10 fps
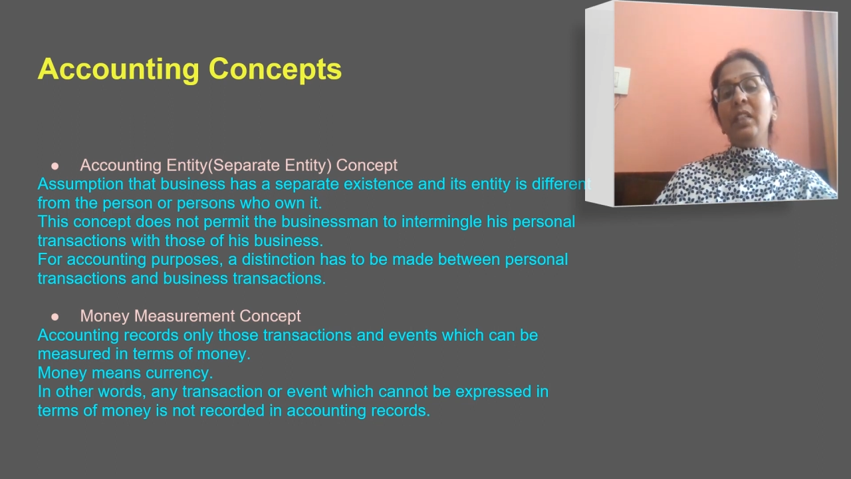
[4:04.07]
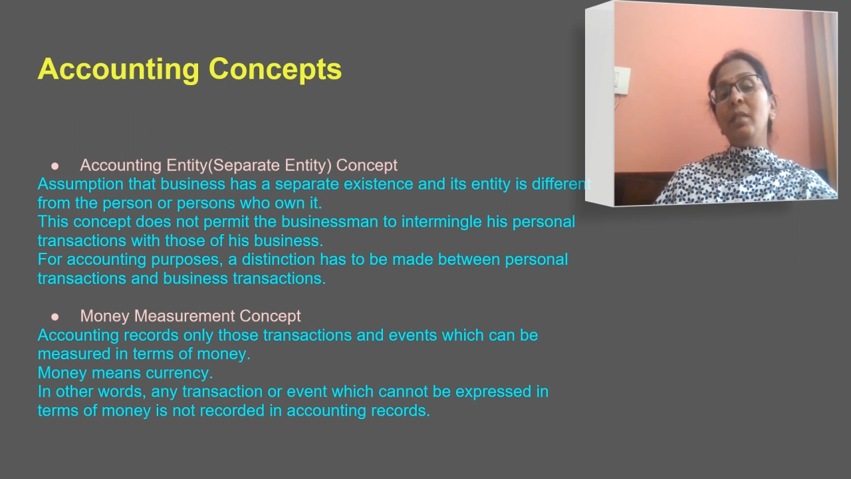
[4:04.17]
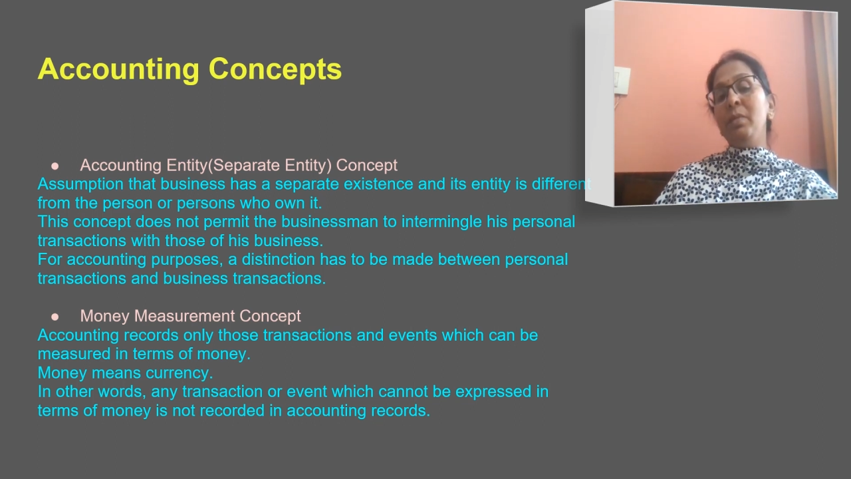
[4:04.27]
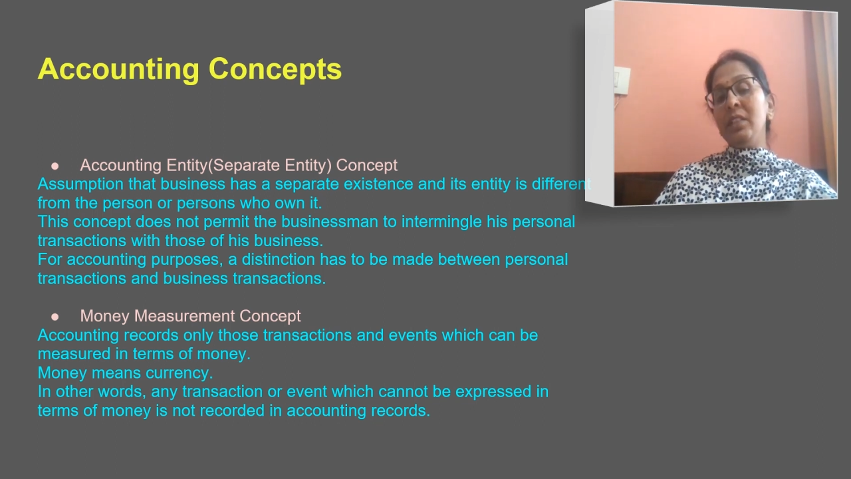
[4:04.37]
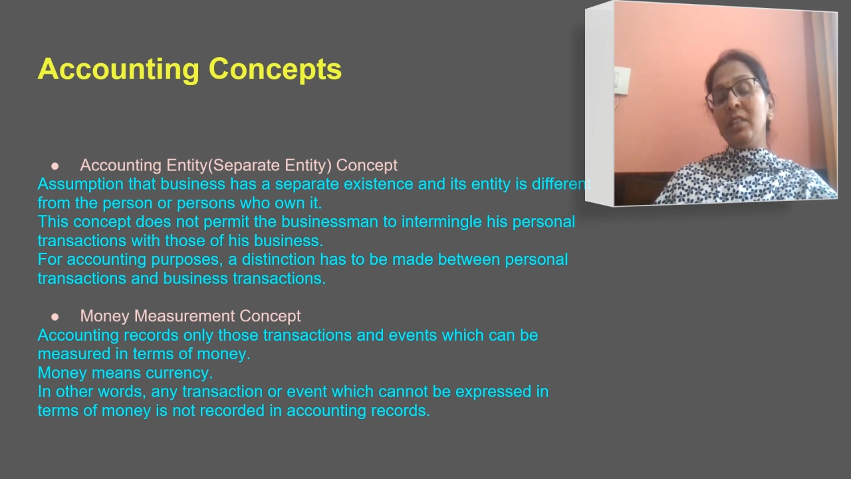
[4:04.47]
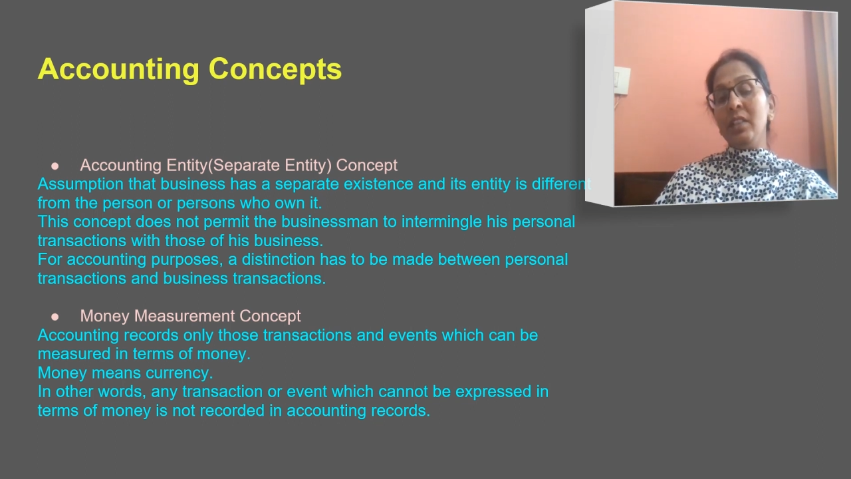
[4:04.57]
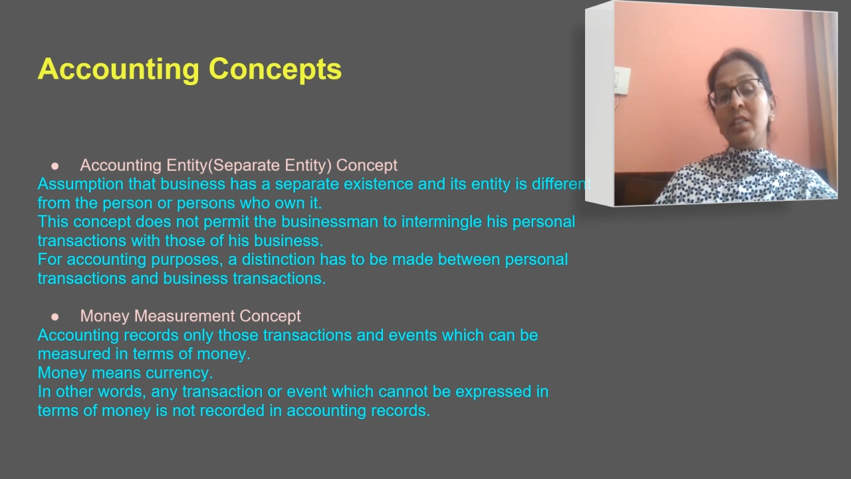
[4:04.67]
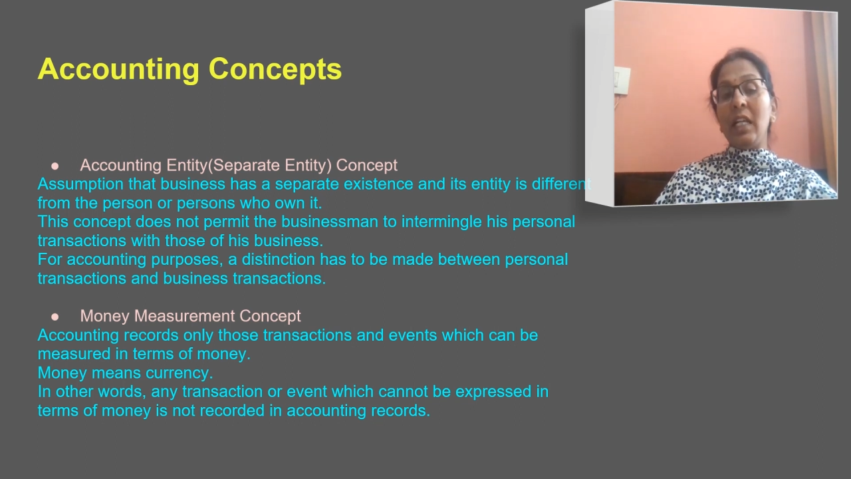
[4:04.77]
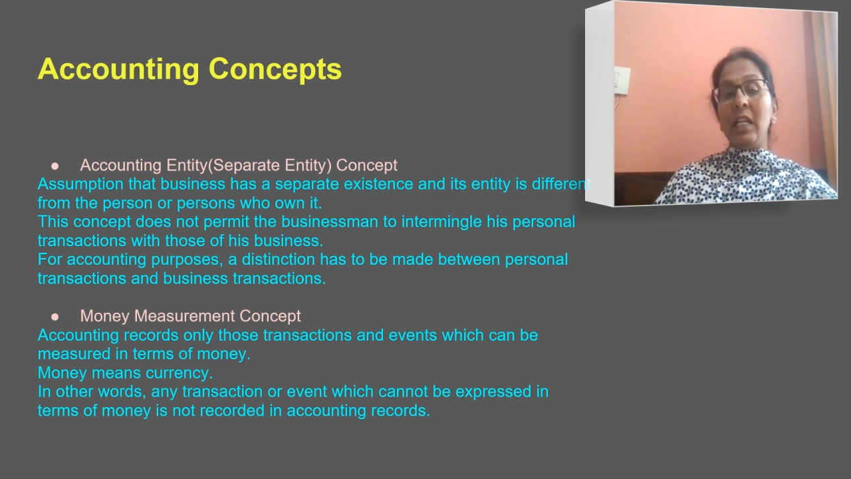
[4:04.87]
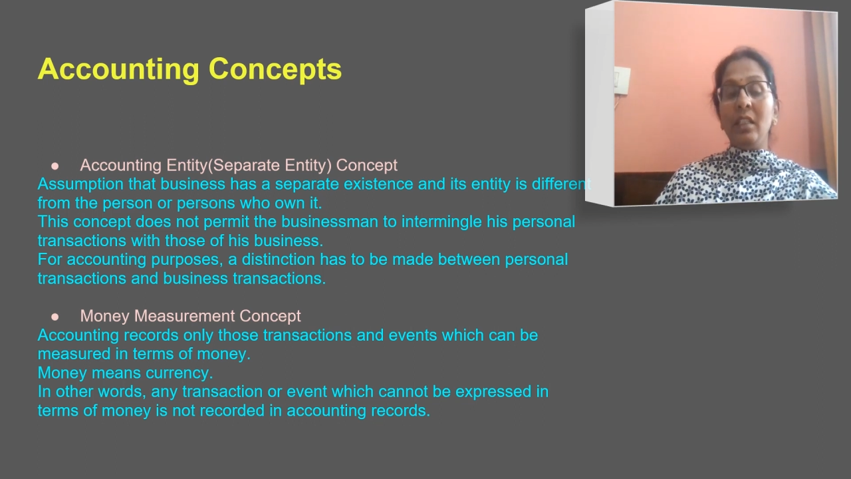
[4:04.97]
the business
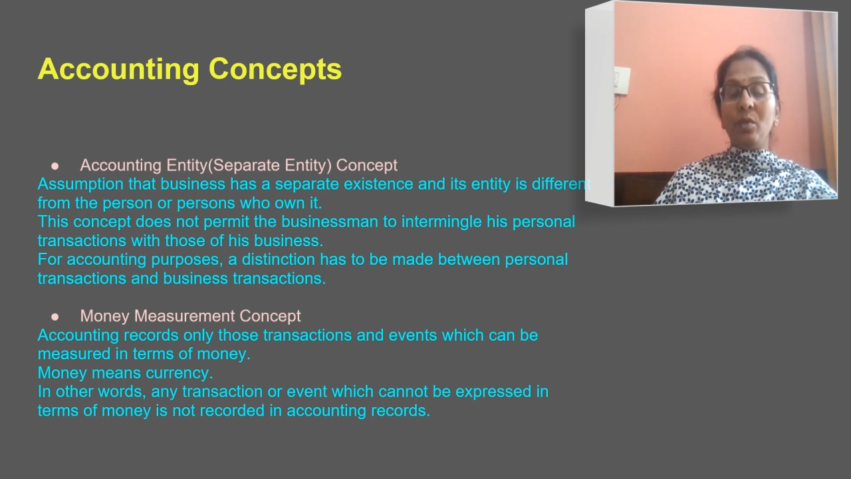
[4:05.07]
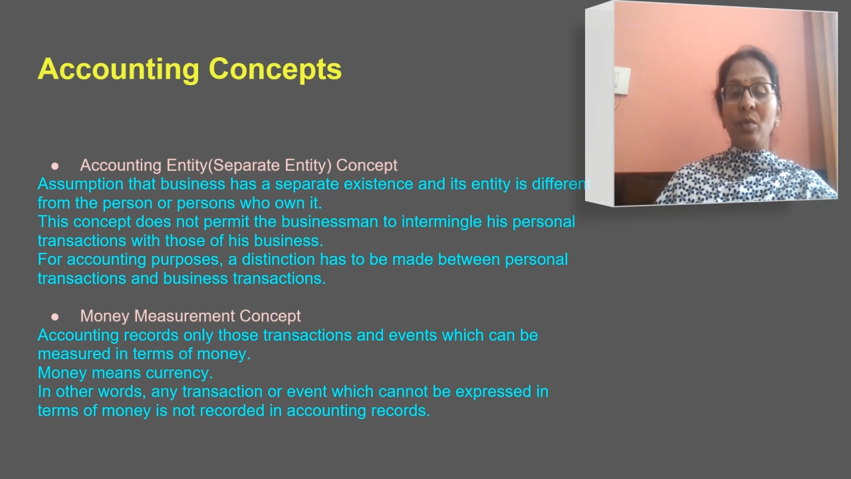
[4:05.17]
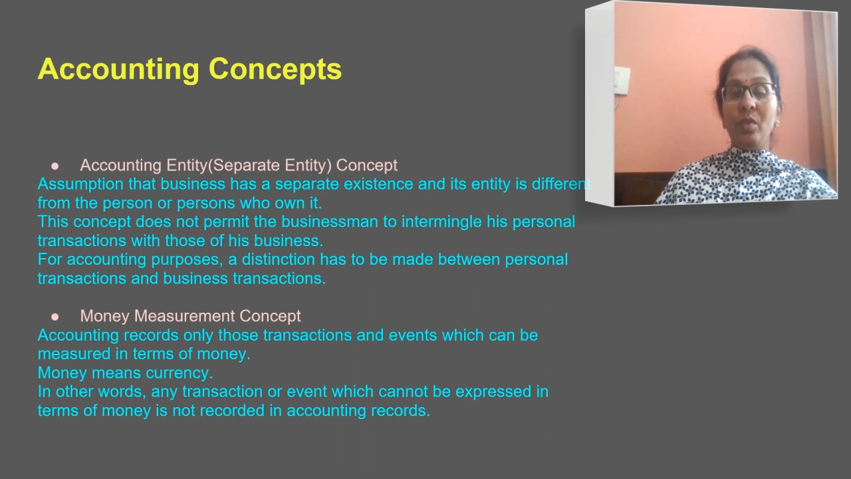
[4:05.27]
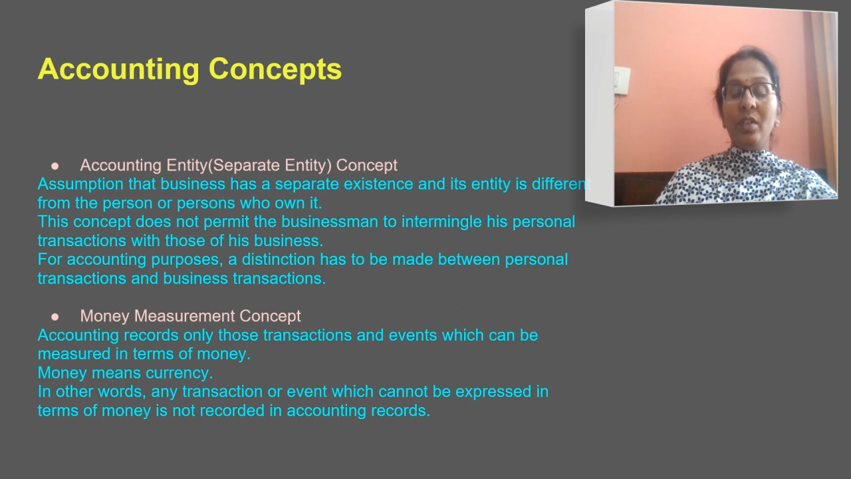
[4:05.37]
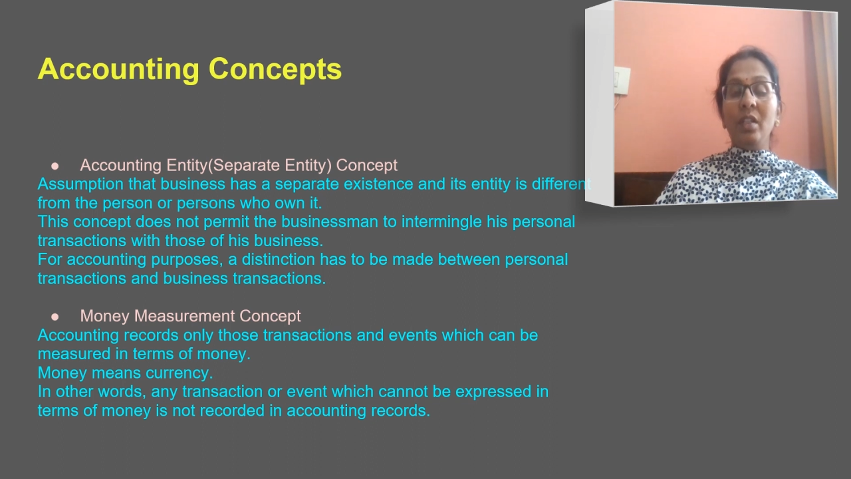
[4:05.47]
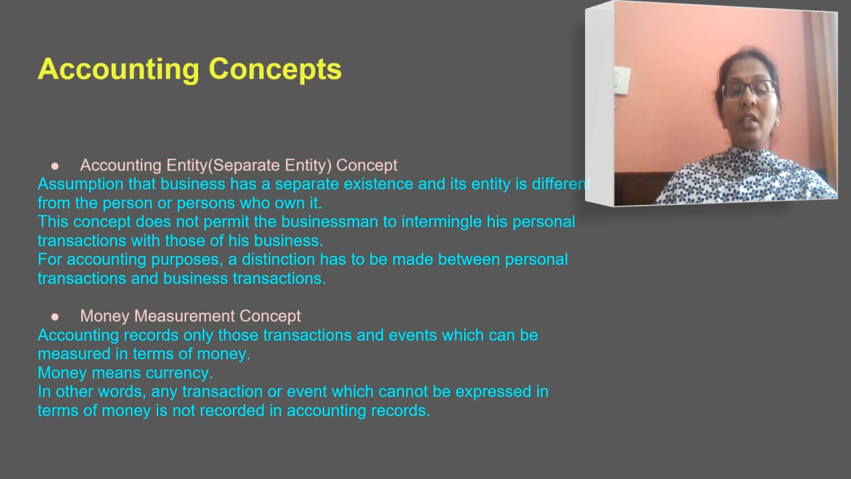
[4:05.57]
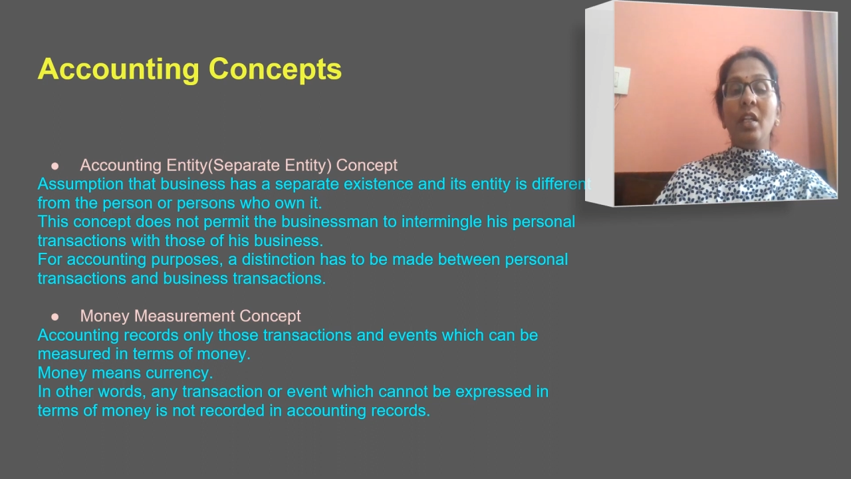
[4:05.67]
and the owner,